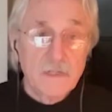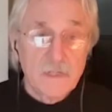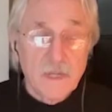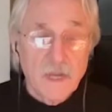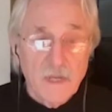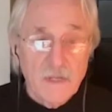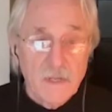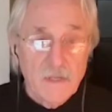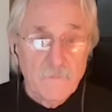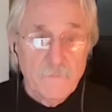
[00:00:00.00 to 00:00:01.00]

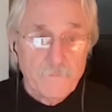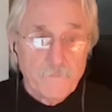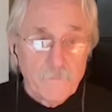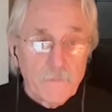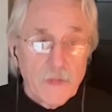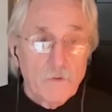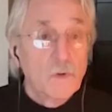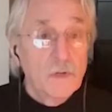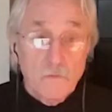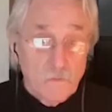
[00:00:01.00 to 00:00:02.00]
society,
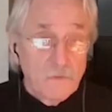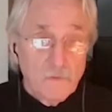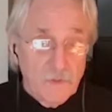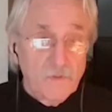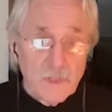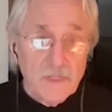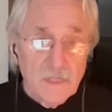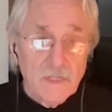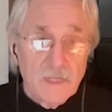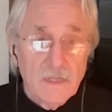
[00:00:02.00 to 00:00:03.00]
where we
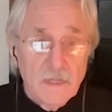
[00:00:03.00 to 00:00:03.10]
really